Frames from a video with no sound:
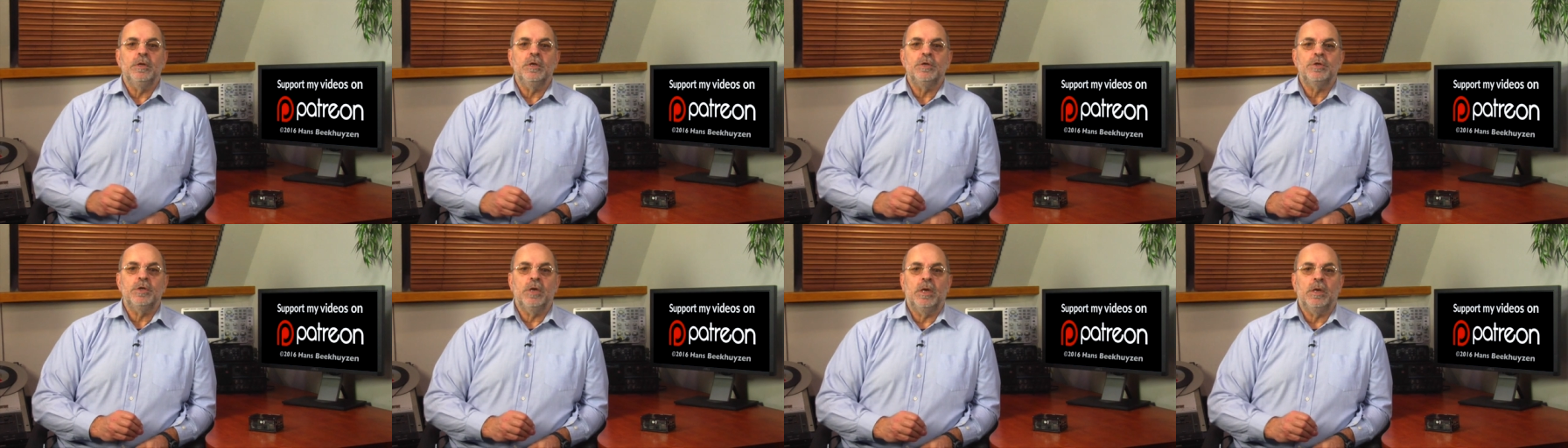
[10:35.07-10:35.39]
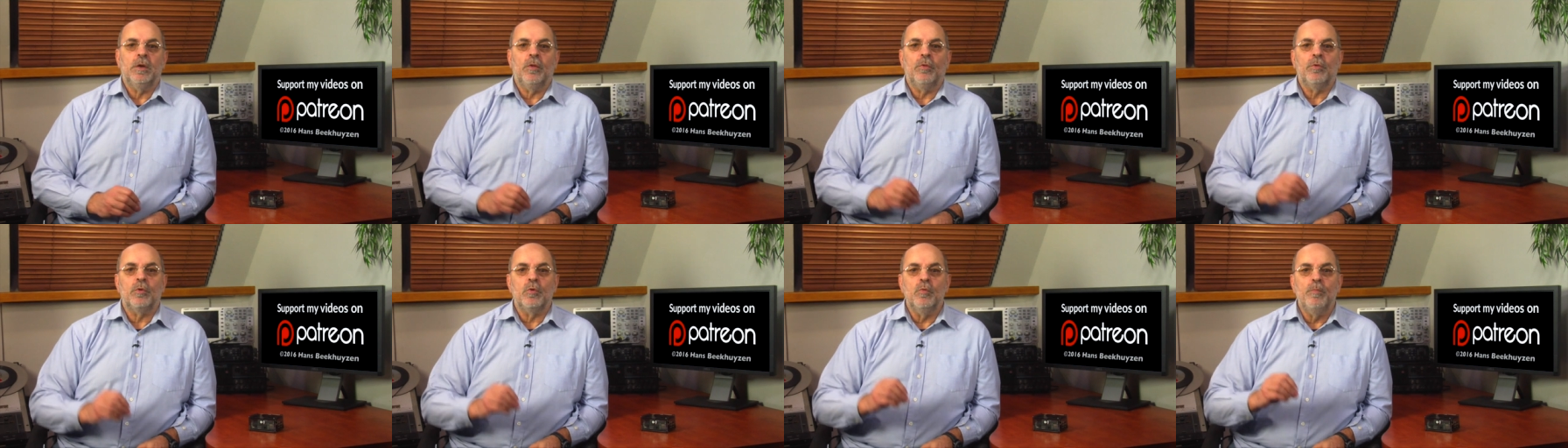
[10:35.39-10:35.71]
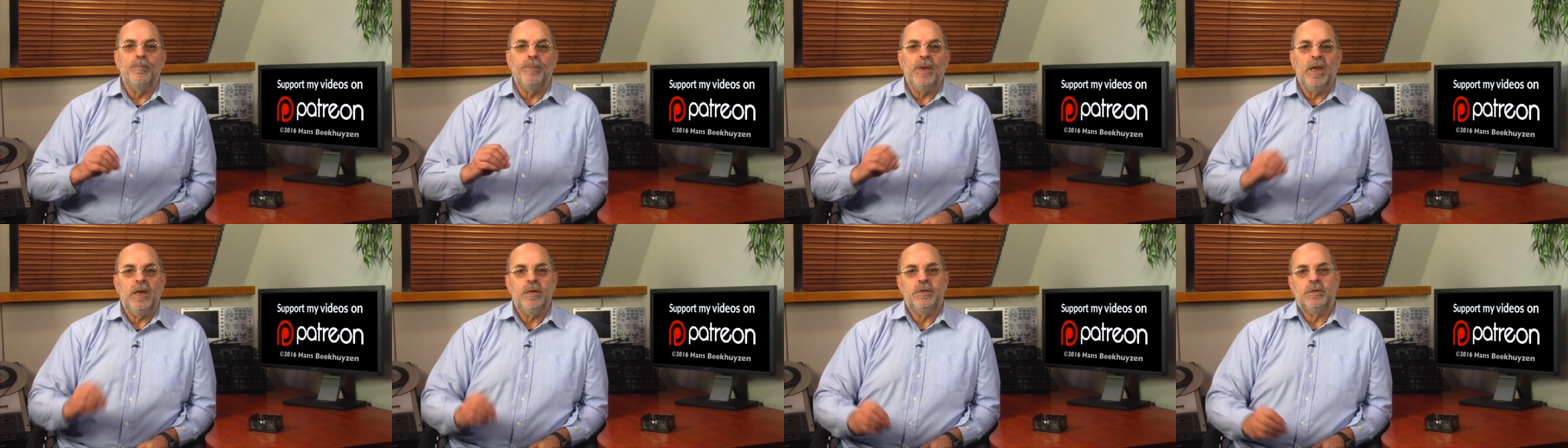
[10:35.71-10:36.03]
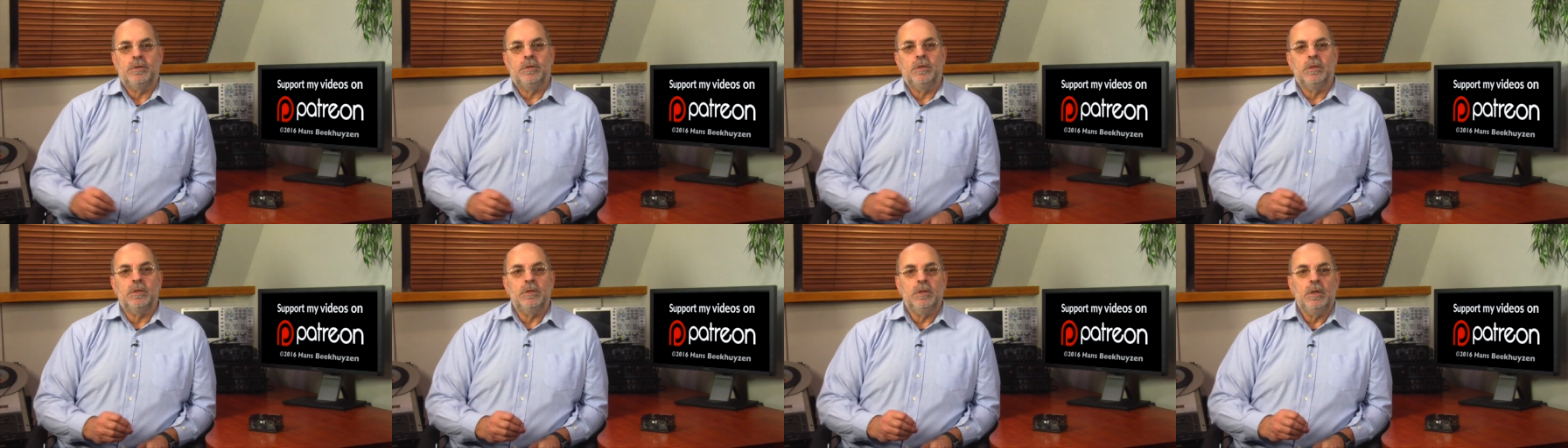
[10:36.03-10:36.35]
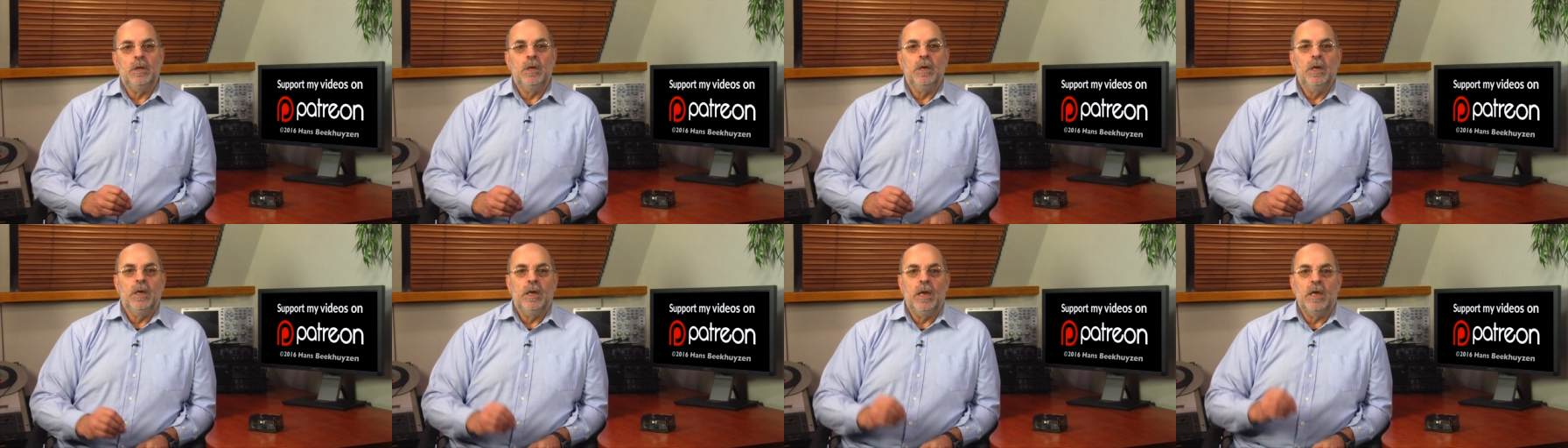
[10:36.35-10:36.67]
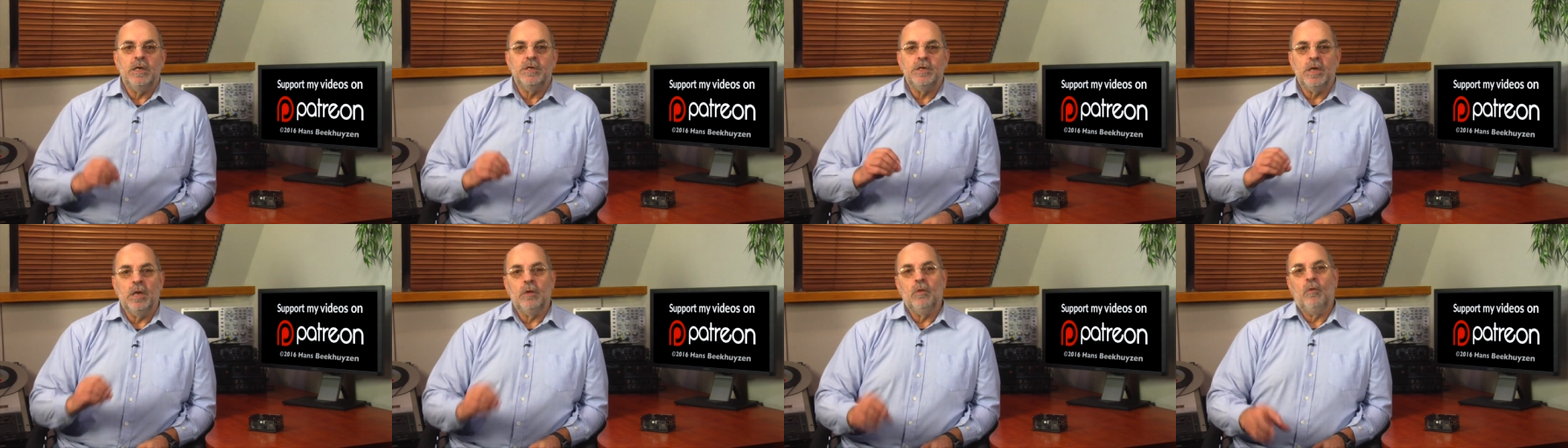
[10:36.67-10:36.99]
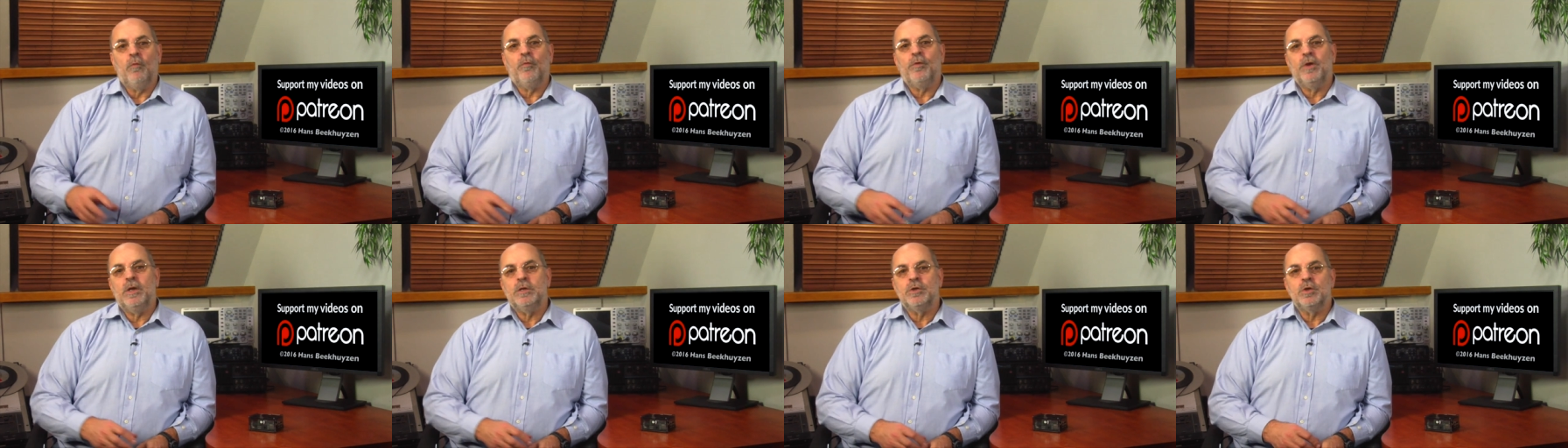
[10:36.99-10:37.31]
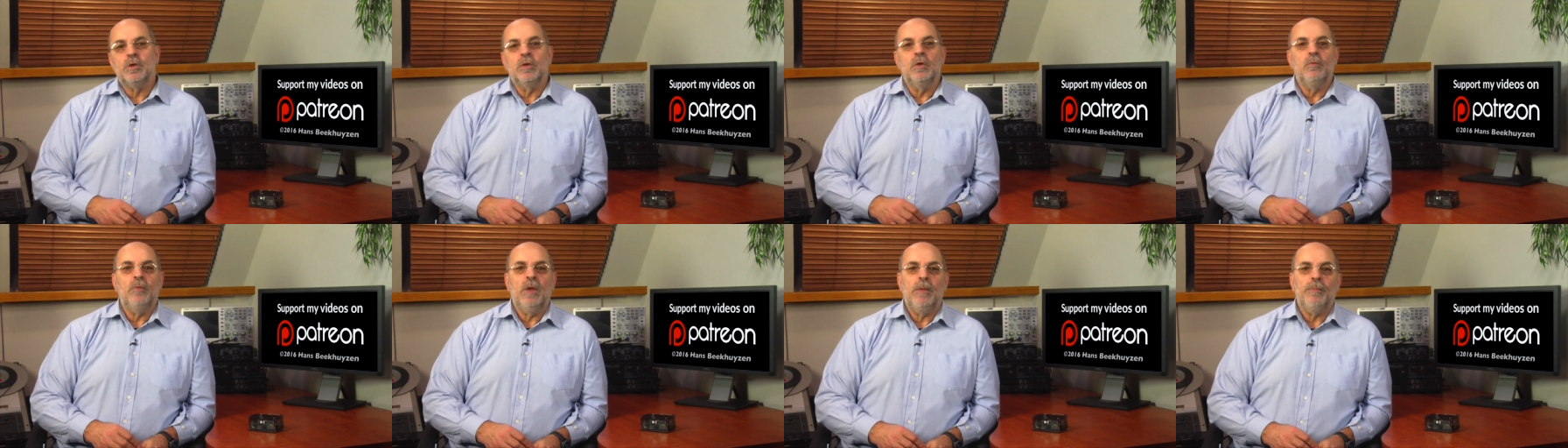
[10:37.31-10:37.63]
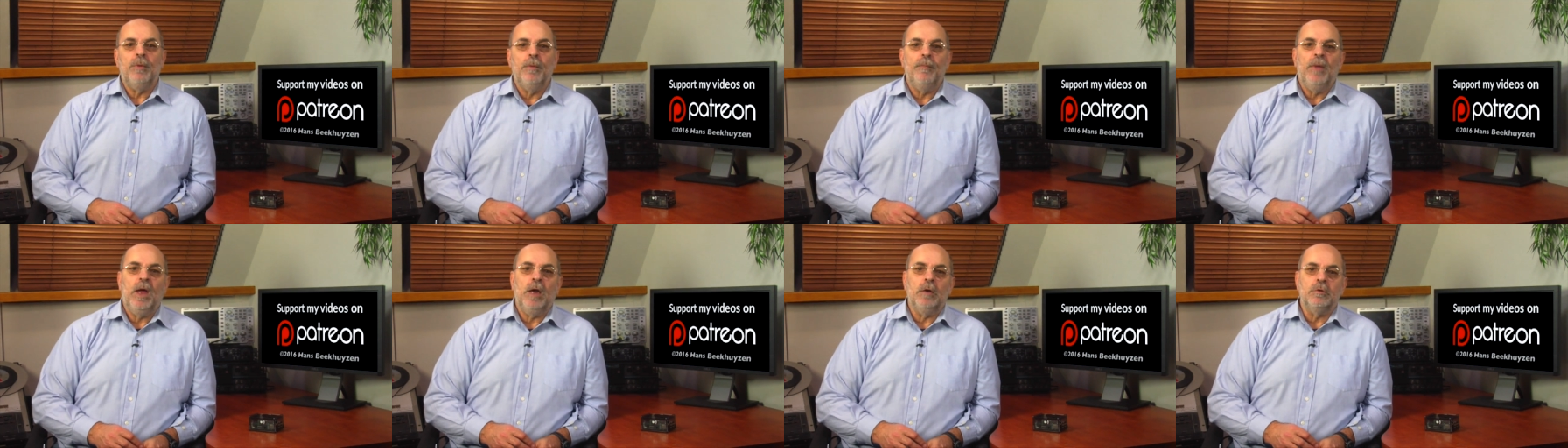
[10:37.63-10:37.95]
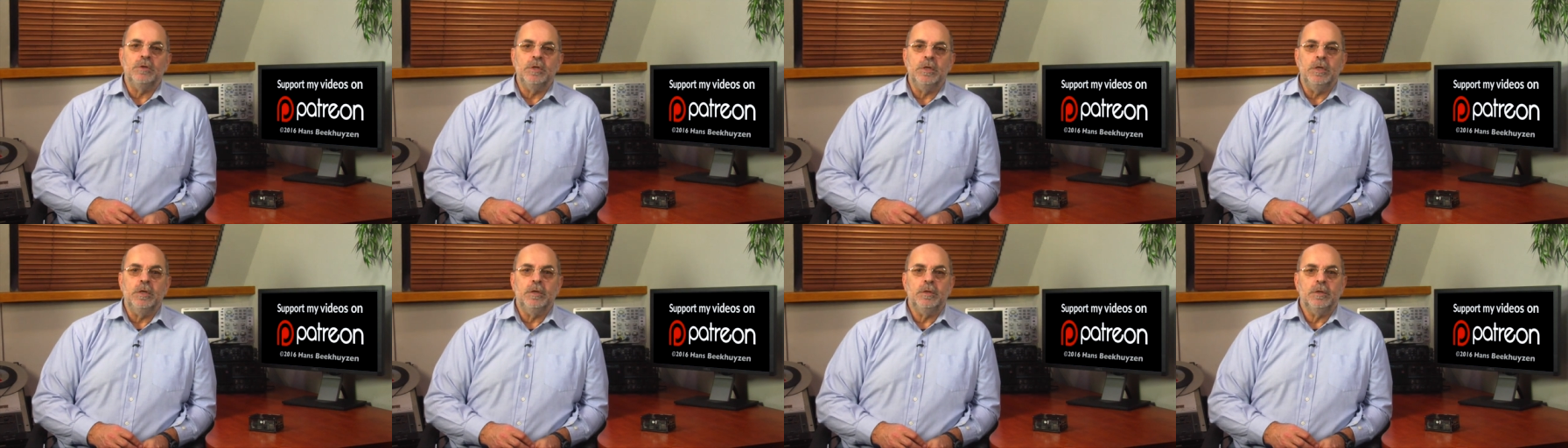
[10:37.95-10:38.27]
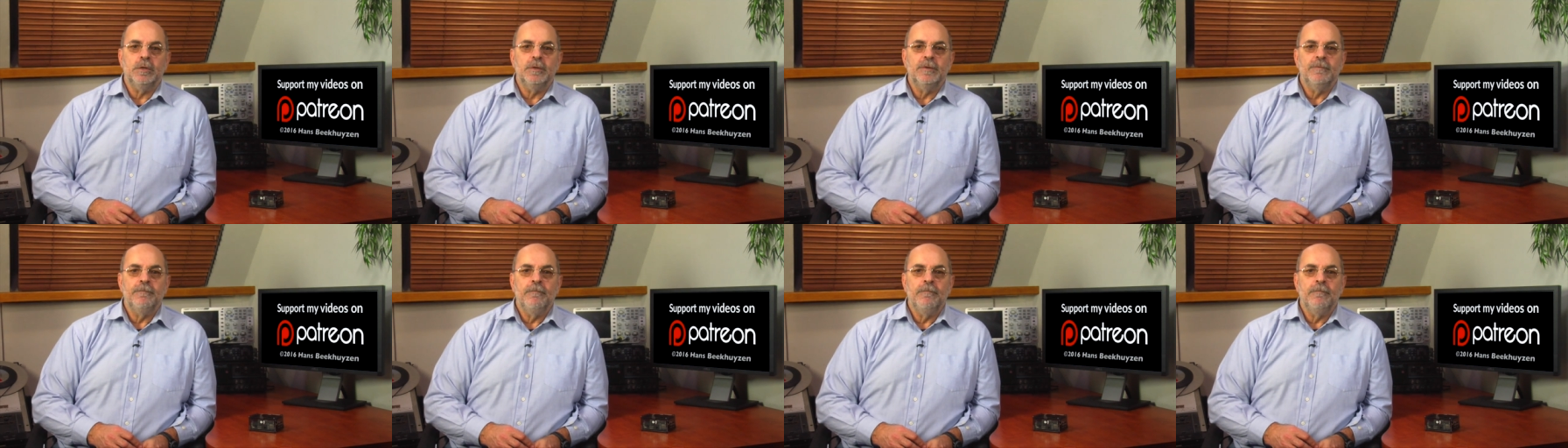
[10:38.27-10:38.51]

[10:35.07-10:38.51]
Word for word: the channel through Patreon and tell your friends on the web about it.